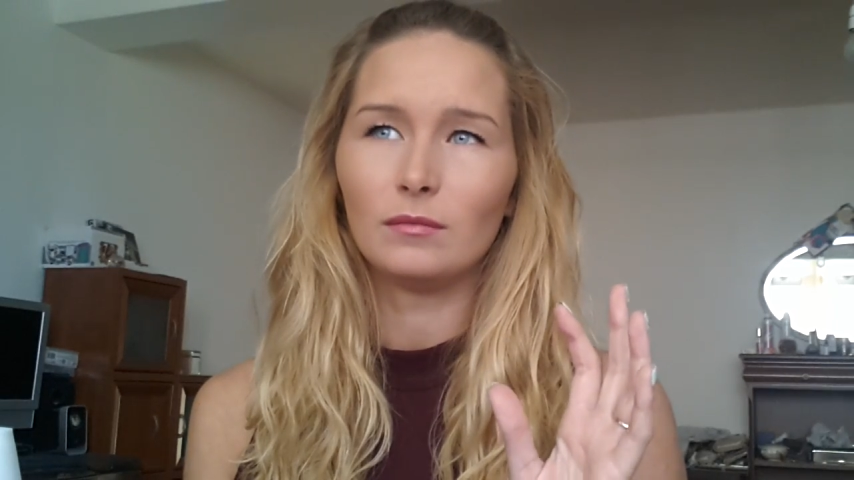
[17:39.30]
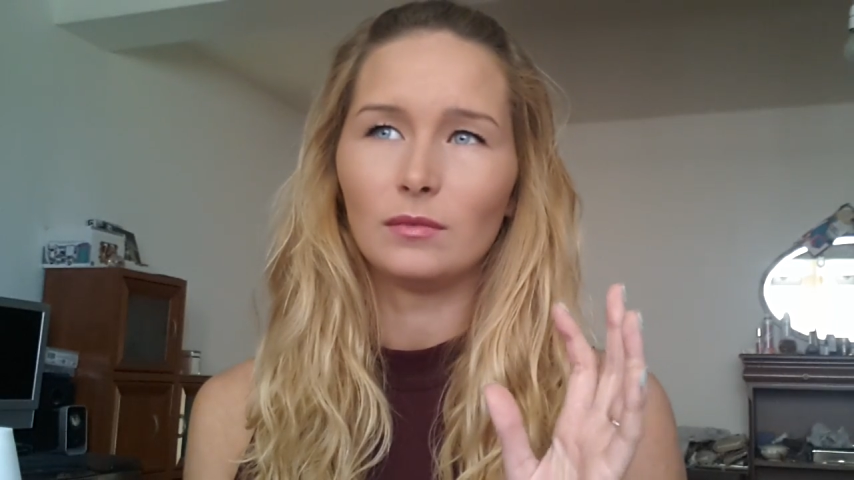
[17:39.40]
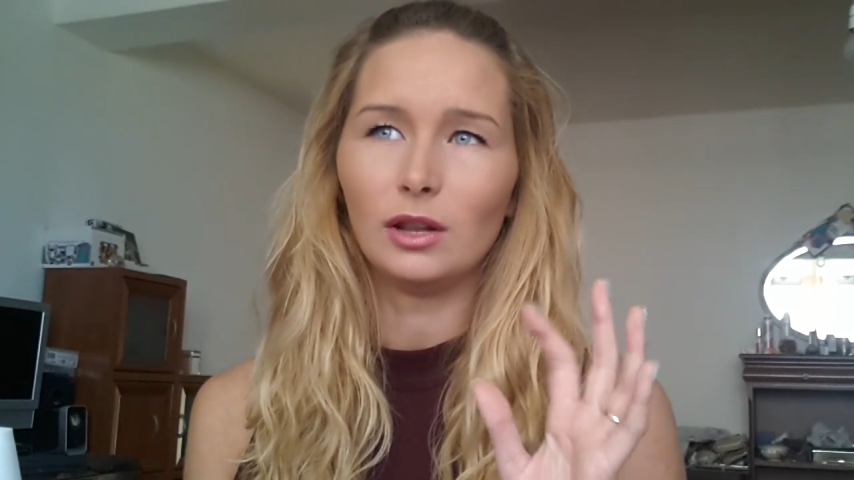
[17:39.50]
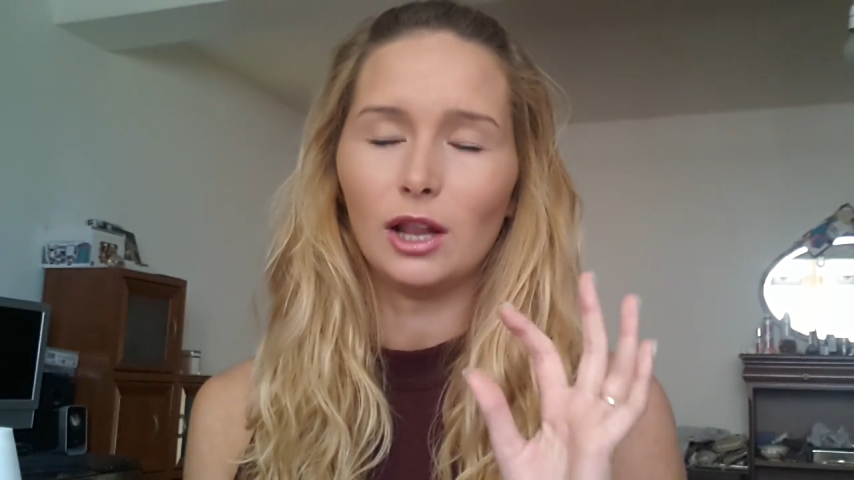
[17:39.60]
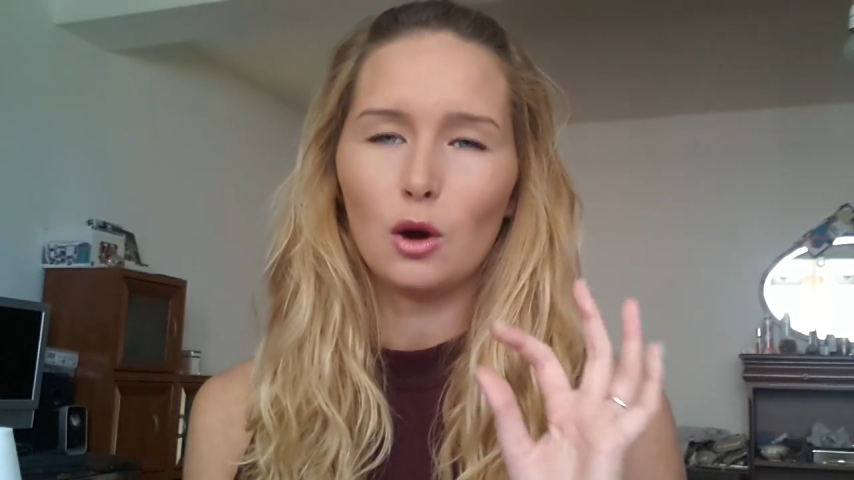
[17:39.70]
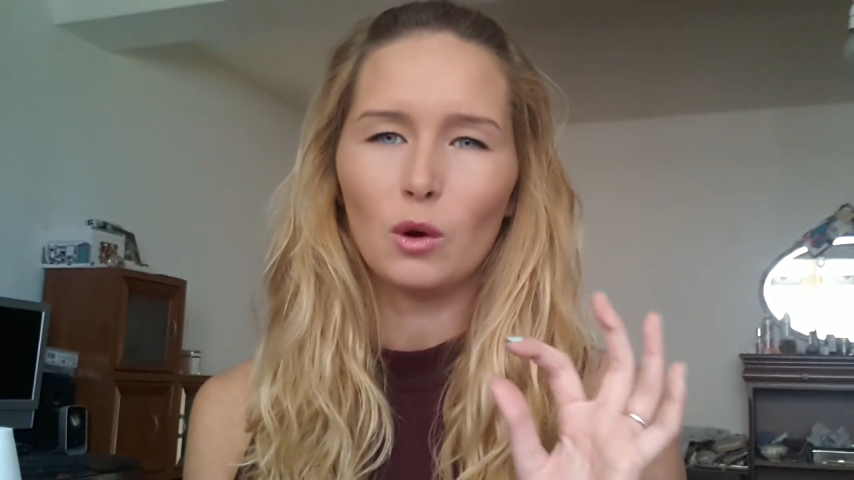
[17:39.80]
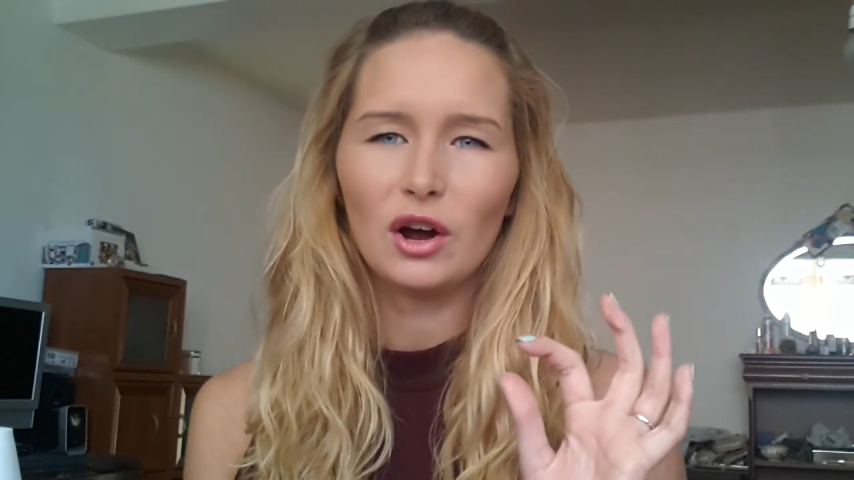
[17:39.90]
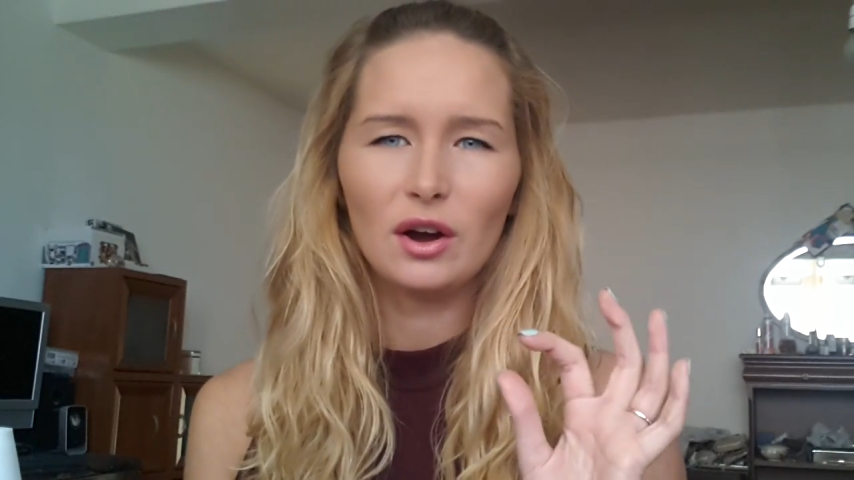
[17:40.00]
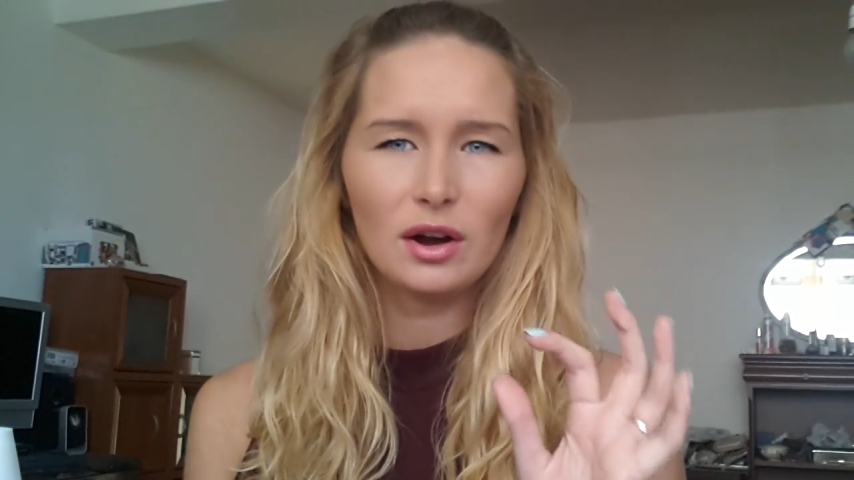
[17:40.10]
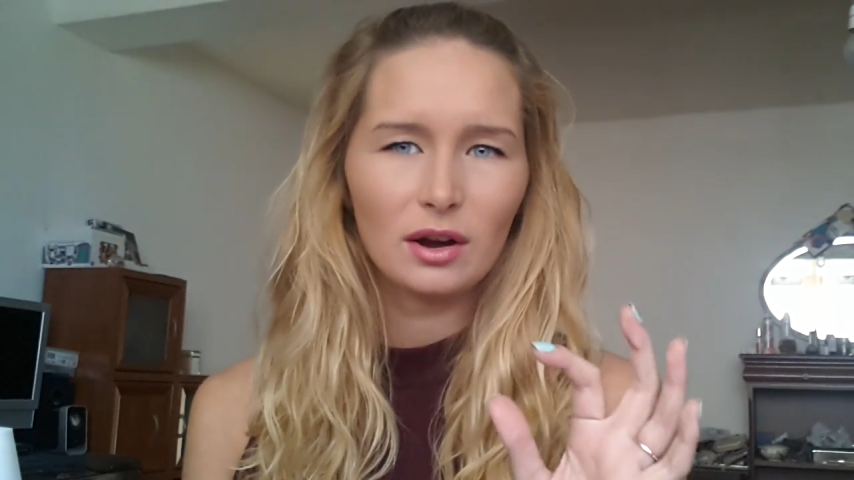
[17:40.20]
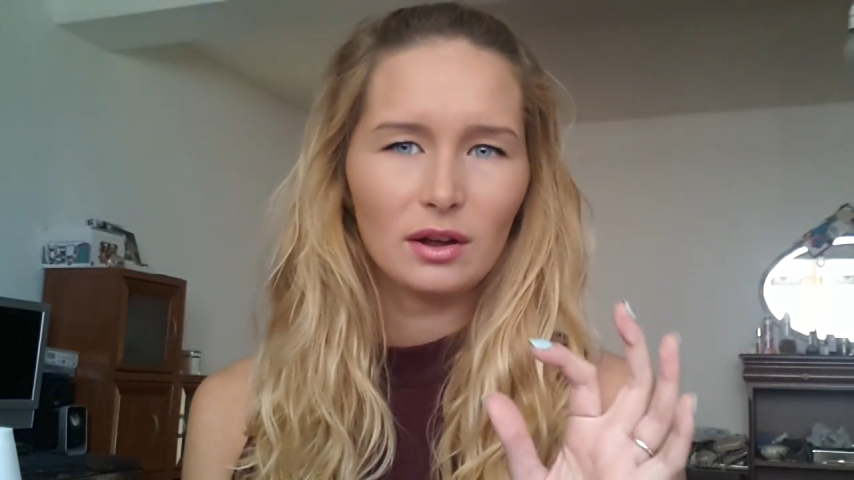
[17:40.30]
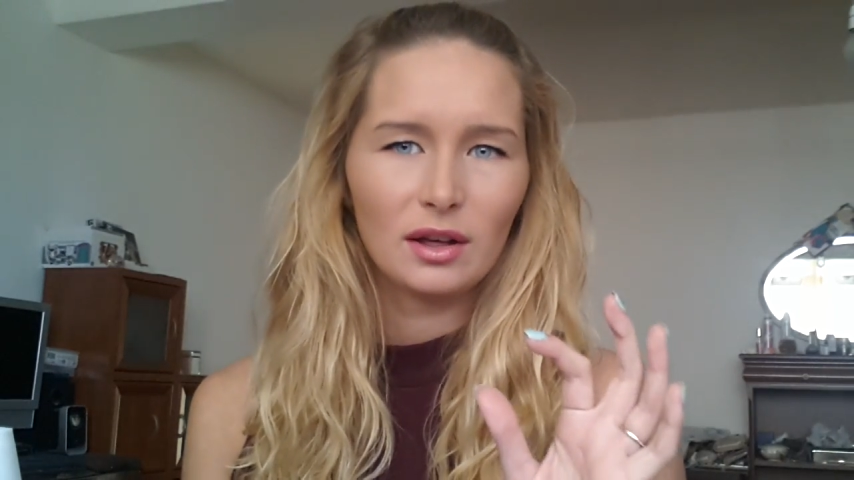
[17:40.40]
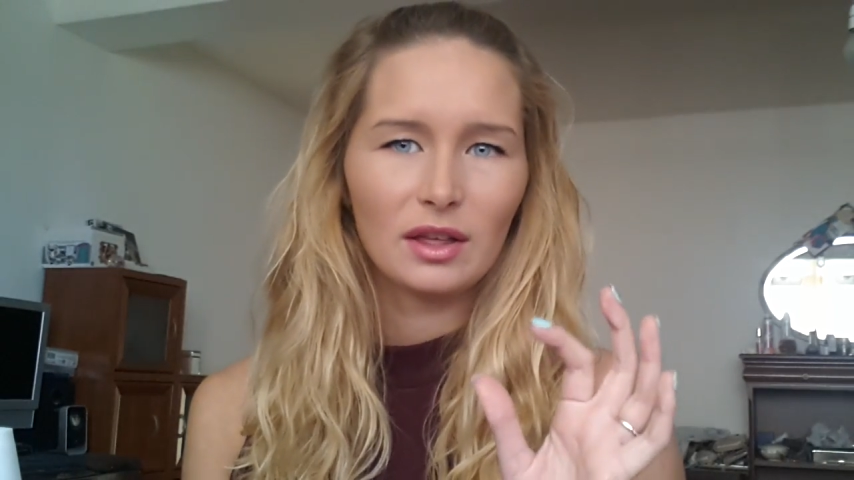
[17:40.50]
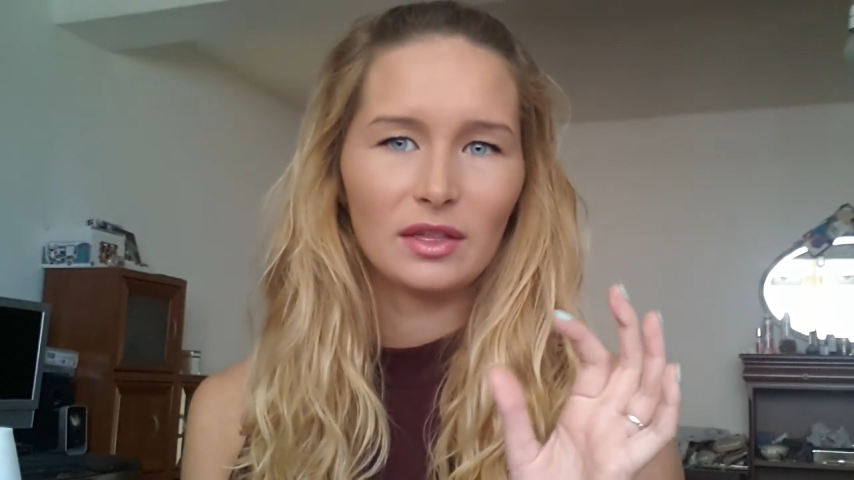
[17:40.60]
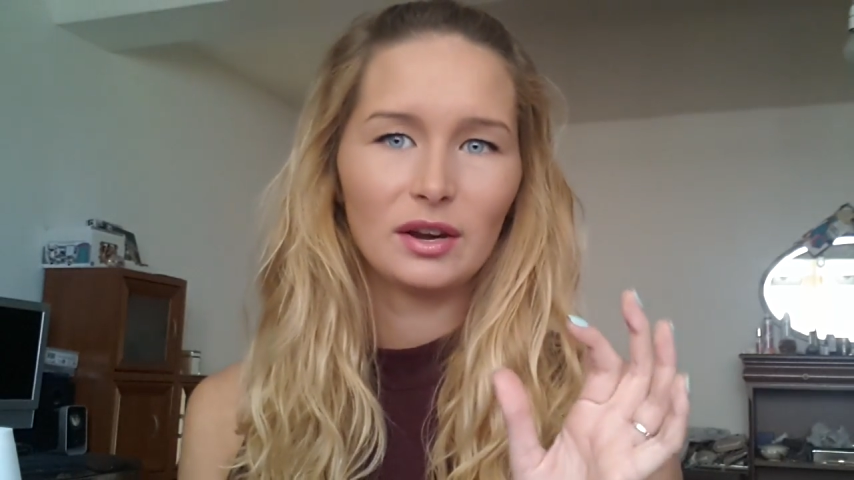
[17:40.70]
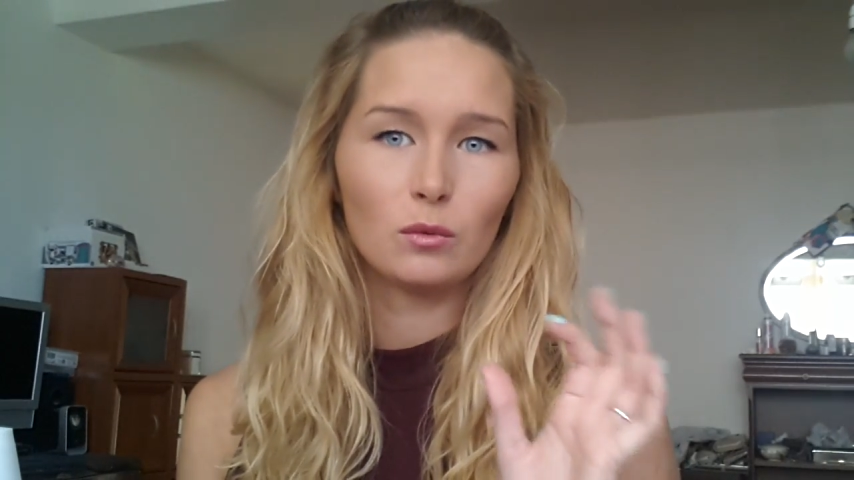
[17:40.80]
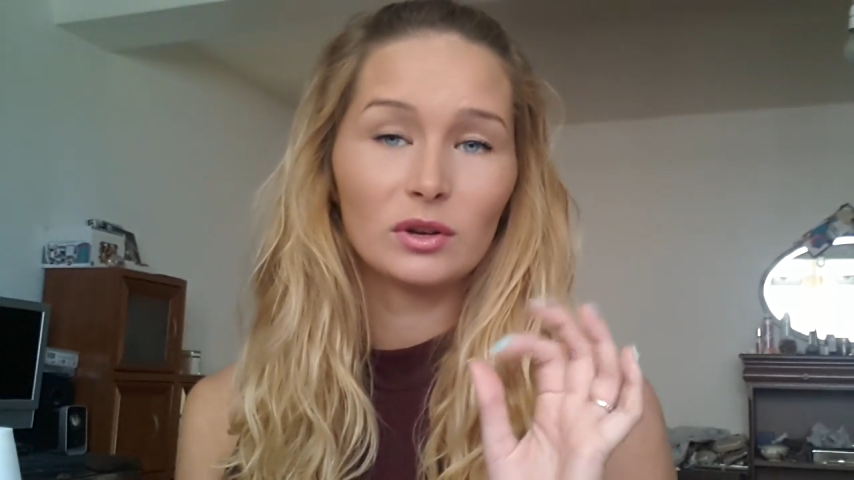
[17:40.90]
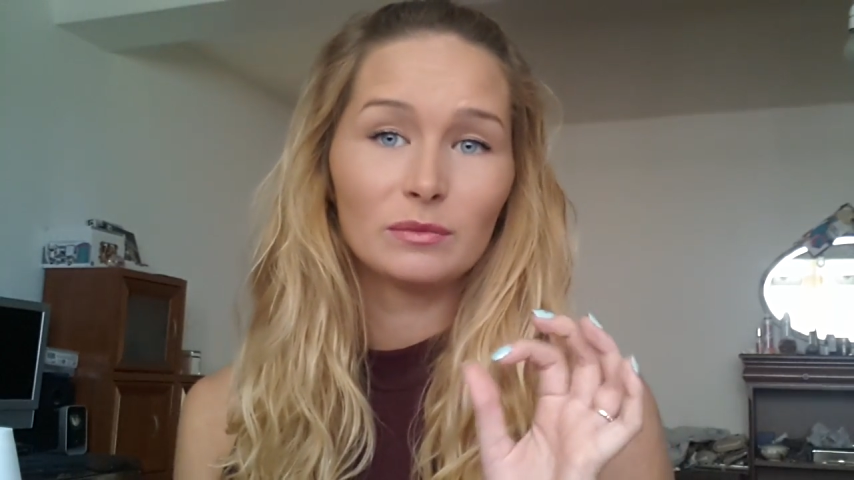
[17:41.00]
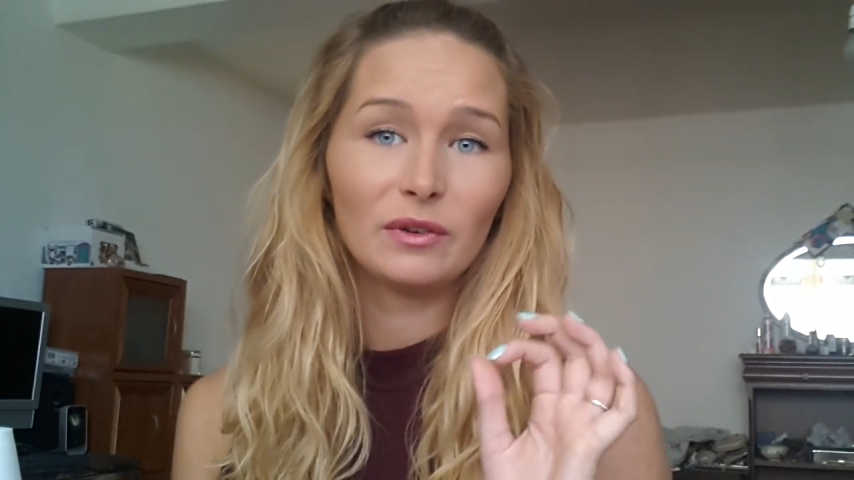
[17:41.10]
lower than it was